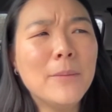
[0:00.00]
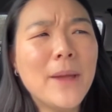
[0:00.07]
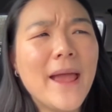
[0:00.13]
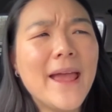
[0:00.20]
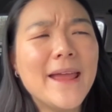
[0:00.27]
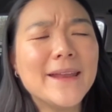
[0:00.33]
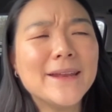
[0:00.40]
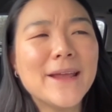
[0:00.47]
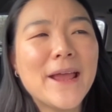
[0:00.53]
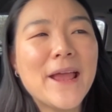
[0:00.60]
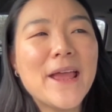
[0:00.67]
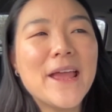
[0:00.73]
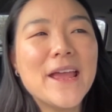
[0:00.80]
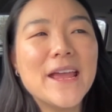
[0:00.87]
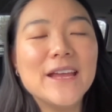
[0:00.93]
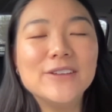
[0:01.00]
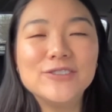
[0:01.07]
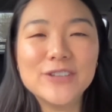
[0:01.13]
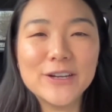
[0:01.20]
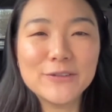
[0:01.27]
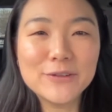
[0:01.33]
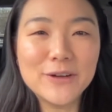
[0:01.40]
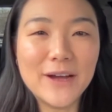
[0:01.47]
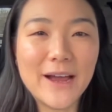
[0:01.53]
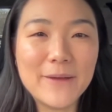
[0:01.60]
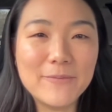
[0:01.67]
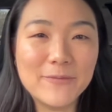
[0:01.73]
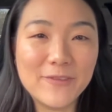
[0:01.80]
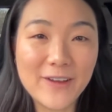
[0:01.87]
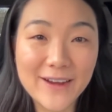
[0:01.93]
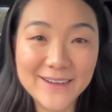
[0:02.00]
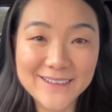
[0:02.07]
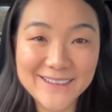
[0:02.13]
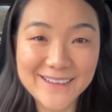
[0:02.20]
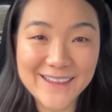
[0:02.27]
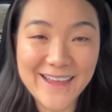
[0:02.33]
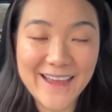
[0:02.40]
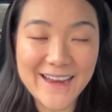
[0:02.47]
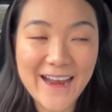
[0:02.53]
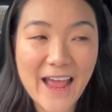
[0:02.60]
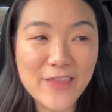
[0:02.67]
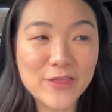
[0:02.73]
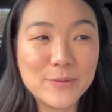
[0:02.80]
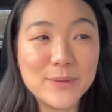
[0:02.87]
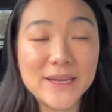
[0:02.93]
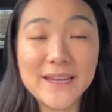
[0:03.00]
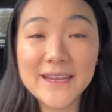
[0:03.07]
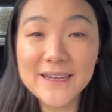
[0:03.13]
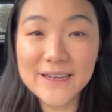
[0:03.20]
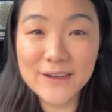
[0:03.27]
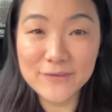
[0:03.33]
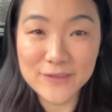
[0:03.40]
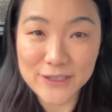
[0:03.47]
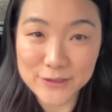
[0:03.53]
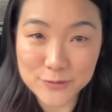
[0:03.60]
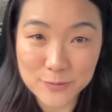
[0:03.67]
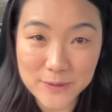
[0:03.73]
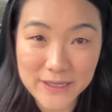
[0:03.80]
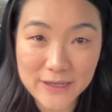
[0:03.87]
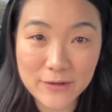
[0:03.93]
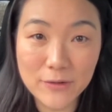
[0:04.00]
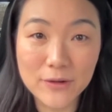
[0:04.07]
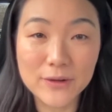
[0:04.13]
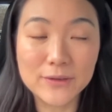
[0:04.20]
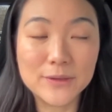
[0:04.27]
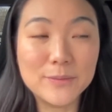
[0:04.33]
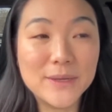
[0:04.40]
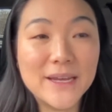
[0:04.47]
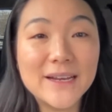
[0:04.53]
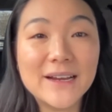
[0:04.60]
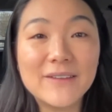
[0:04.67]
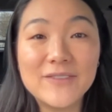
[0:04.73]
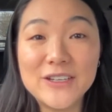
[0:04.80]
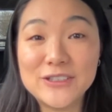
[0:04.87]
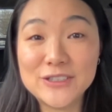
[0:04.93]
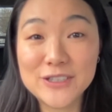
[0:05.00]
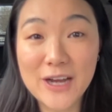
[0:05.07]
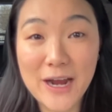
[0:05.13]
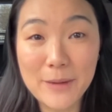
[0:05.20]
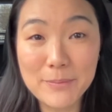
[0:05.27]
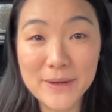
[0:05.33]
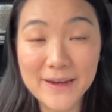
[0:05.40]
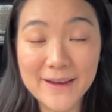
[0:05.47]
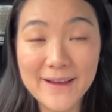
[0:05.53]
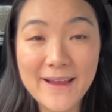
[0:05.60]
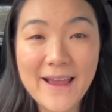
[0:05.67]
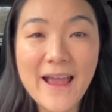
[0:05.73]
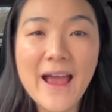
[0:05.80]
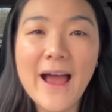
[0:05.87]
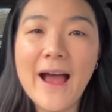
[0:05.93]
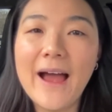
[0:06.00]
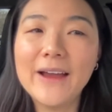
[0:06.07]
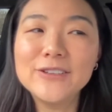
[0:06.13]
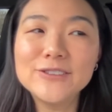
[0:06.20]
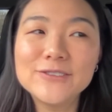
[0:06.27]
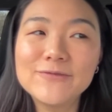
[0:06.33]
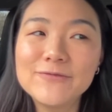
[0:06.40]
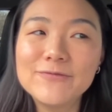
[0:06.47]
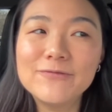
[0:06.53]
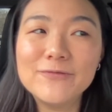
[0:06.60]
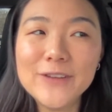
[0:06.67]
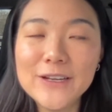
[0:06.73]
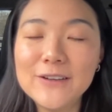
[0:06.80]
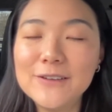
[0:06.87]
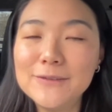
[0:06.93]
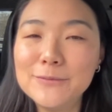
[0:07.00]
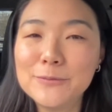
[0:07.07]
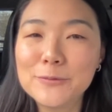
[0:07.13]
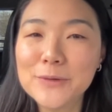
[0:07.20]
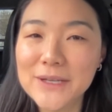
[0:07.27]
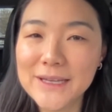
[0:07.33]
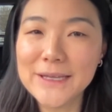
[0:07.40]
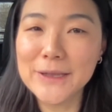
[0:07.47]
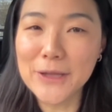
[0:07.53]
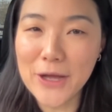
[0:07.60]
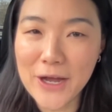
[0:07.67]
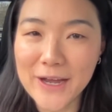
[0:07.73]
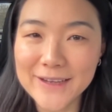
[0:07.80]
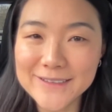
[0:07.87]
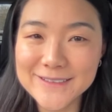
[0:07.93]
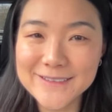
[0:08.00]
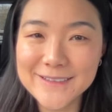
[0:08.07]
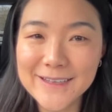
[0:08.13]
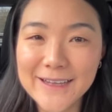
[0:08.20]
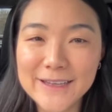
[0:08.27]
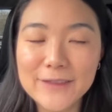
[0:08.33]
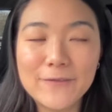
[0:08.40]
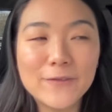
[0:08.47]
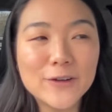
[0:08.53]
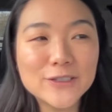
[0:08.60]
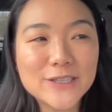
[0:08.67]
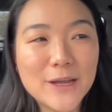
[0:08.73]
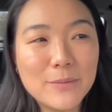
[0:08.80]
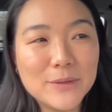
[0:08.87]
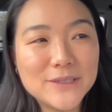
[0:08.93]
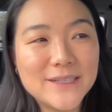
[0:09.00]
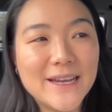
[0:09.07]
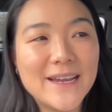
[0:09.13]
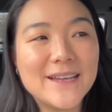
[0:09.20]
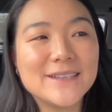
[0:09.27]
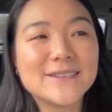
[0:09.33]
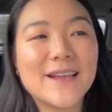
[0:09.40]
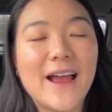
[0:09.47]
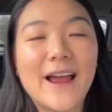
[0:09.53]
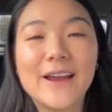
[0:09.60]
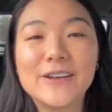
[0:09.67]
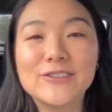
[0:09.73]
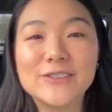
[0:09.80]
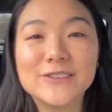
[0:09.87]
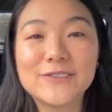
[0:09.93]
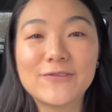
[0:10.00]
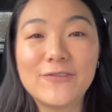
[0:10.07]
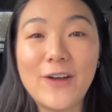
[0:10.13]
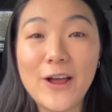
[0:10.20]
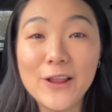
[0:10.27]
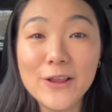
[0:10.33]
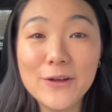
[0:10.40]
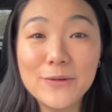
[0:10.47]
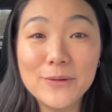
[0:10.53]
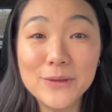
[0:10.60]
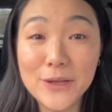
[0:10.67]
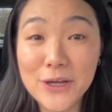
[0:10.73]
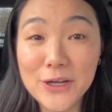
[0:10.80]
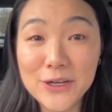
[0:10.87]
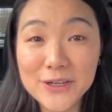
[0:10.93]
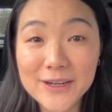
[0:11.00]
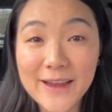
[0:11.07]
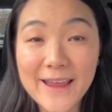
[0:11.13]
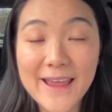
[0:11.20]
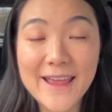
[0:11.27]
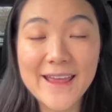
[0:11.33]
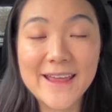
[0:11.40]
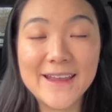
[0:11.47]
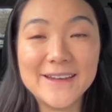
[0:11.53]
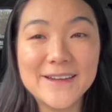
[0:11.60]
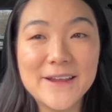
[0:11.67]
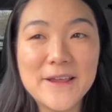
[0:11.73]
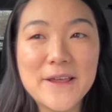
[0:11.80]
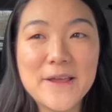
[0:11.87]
And in general, I'm finding that at the beginning of each week or the beginning of each topic, I just feel really lost. Like the first couple days, I just follow along and